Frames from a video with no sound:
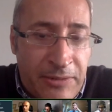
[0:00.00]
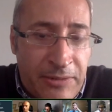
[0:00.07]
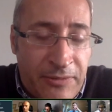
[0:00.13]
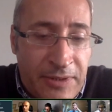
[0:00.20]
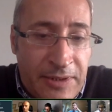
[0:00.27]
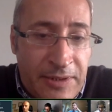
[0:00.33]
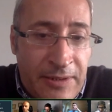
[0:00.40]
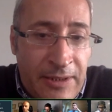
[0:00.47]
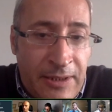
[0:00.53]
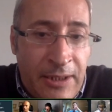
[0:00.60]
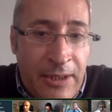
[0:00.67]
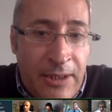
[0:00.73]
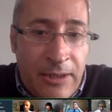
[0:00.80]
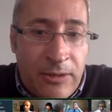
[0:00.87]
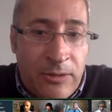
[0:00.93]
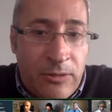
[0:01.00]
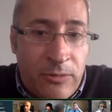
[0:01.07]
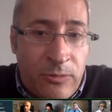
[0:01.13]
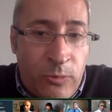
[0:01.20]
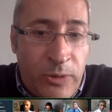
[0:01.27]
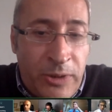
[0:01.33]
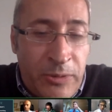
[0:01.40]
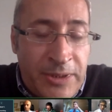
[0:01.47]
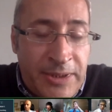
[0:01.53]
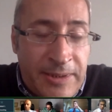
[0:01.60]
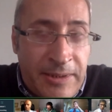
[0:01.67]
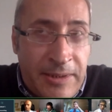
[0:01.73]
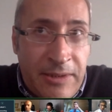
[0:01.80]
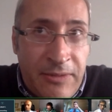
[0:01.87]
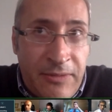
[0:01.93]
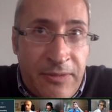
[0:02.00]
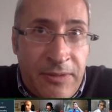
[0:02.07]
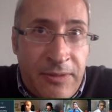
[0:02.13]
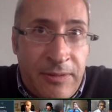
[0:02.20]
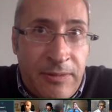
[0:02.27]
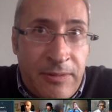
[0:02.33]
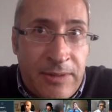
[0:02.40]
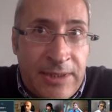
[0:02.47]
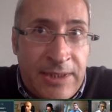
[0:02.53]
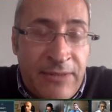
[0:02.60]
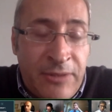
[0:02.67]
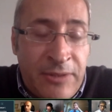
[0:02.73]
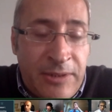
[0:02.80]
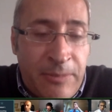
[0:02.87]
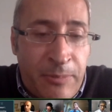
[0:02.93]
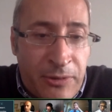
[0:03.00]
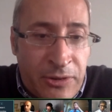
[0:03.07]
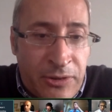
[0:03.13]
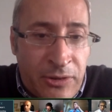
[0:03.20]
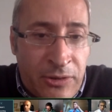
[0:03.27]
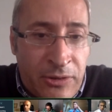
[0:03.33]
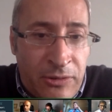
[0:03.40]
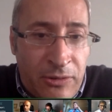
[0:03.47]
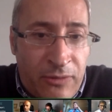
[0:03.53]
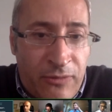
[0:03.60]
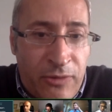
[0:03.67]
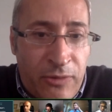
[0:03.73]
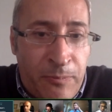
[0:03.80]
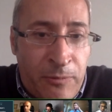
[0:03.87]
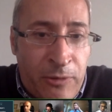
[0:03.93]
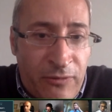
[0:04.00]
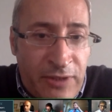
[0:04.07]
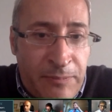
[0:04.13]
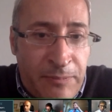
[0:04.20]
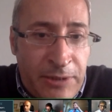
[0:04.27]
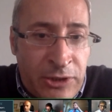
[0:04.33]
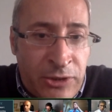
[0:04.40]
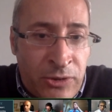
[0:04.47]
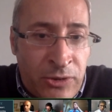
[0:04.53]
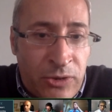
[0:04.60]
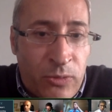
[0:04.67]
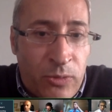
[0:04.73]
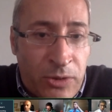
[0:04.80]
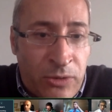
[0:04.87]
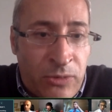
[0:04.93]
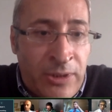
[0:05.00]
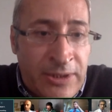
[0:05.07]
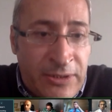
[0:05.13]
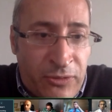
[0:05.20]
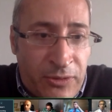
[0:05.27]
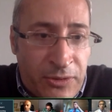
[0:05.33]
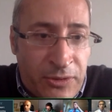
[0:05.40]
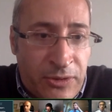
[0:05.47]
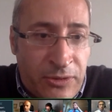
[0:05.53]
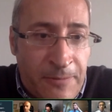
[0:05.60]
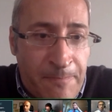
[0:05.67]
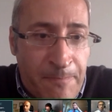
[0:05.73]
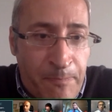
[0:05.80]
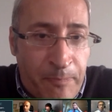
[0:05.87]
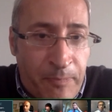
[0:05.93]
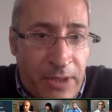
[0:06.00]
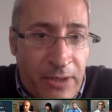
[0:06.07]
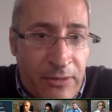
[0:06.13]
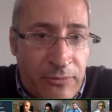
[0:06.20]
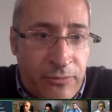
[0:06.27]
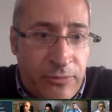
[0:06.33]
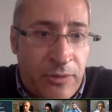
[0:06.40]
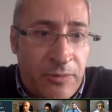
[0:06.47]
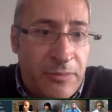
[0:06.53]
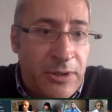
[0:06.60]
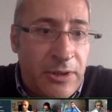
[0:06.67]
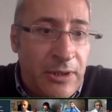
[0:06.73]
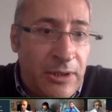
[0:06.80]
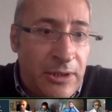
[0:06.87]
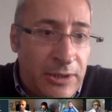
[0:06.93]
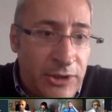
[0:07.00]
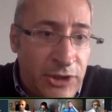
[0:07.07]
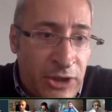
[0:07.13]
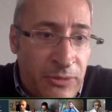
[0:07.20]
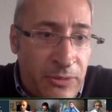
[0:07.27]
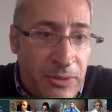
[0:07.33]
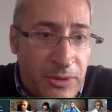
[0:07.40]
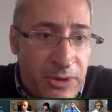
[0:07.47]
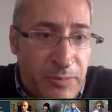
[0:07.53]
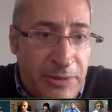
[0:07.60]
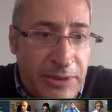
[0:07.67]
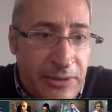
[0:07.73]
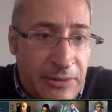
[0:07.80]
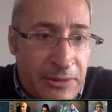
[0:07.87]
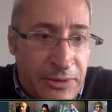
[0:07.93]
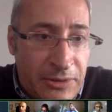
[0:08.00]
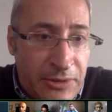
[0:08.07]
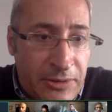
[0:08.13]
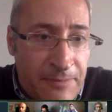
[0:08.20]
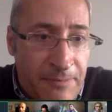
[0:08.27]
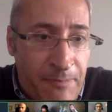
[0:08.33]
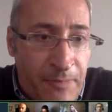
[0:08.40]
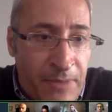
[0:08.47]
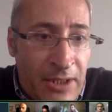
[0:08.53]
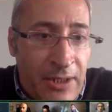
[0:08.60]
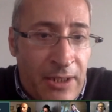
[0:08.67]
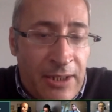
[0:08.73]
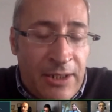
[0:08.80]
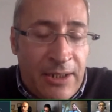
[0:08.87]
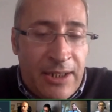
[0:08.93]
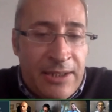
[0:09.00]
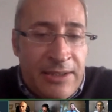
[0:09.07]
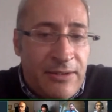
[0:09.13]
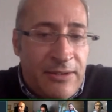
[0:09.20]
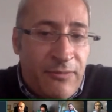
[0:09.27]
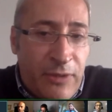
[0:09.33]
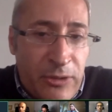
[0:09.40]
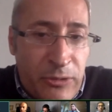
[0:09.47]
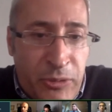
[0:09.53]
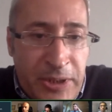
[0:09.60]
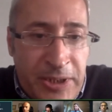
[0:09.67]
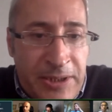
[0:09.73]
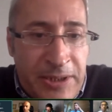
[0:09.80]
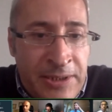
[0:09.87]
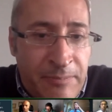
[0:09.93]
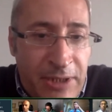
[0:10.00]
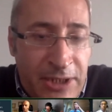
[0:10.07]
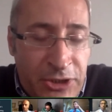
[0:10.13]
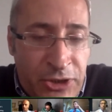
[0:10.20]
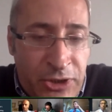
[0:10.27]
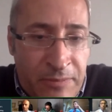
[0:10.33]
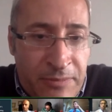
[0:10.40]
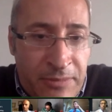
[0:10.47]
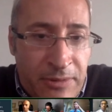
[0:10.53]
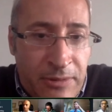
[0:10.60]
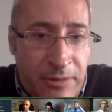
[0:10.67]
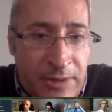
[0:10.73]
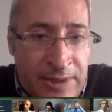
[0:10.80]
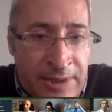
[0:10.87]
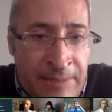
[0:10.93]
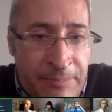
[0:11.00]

We received 70% of the COVID patients were transfers from general hospitals. And very quickly in Belgium, Saint-Pierre and